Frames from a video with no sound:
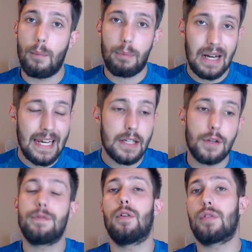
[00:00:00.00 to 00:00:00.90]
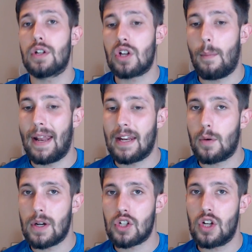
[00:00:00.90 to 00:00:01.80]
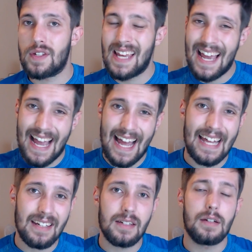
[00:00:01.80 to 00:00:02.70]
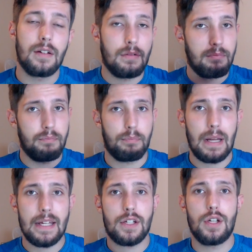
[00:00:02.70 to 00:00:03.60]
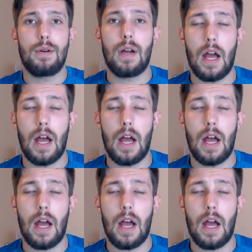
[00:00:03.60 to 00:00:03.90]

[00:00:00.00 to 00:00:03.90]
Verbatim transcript: please do feel free to comment any questions, and please do